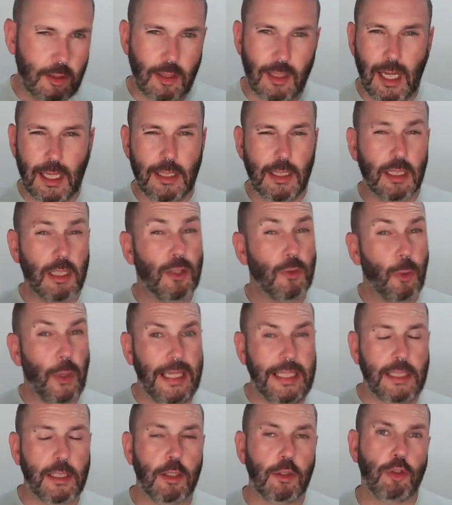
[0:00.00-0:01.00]
like
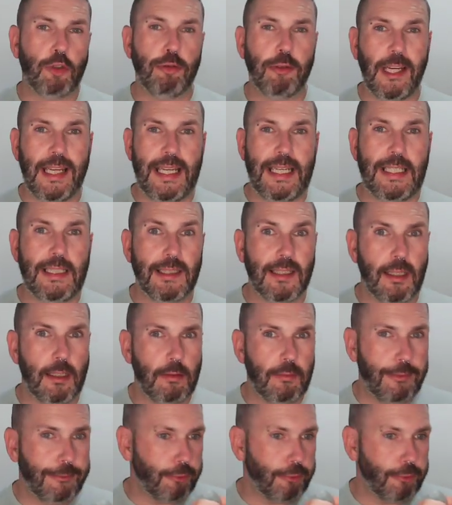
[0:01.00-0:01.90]
sweet trees and